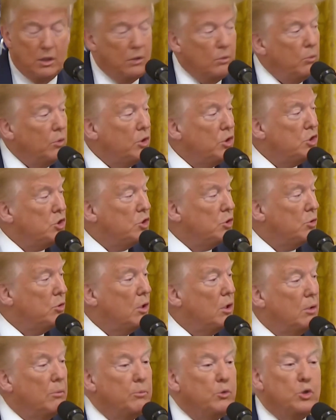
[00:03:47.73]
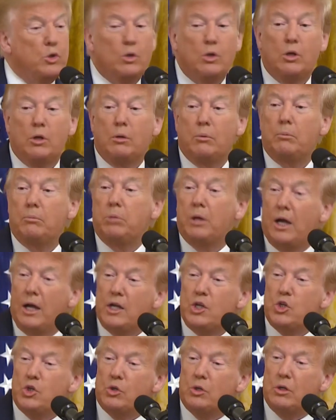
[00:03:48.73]
Where's Jerome? Jerome, hi,
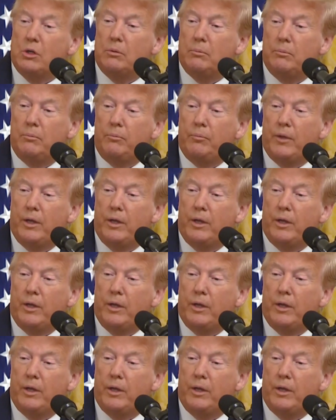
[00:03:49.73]
Jerome.